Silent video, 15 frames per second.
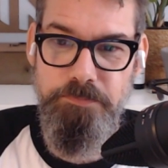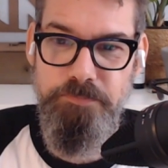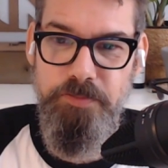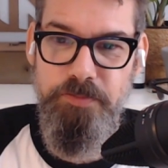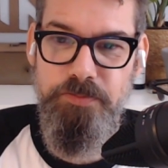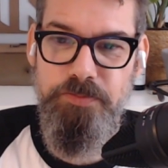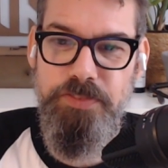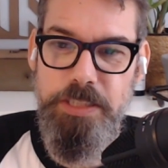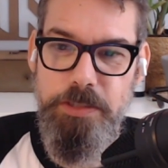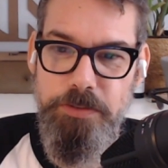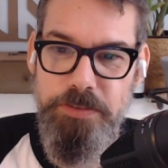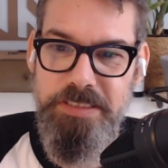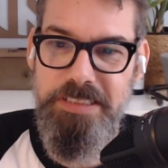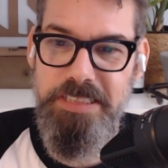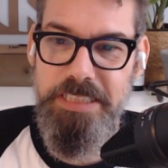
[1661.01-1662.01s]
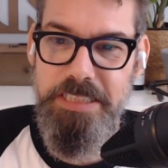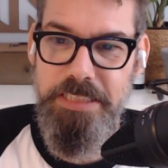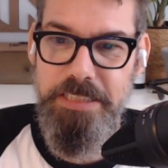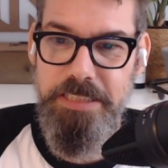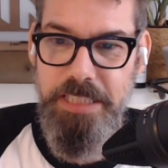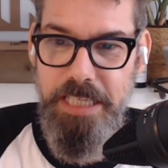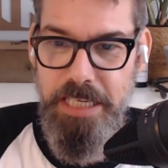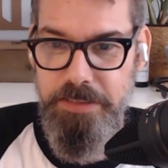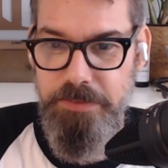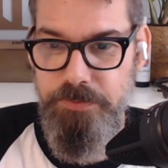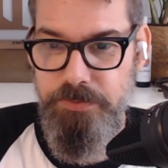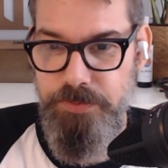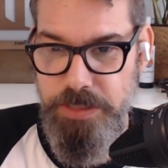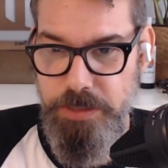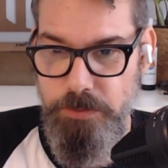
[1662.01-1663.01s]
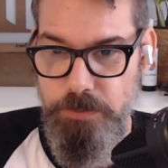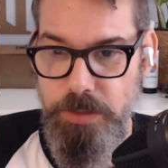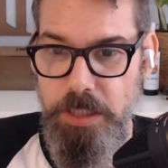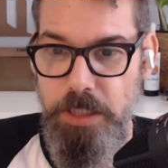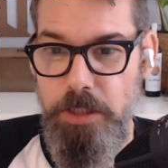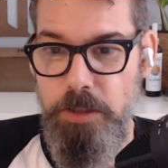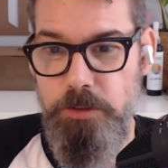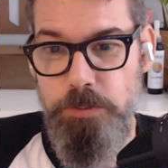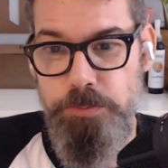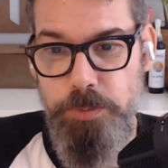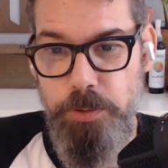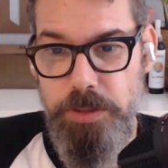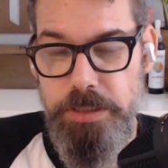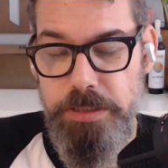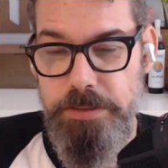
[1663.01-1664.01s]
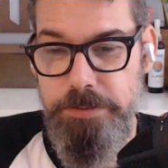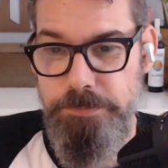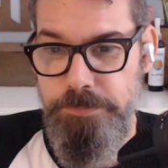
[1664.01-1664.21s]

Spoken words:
feel seen and feel supported.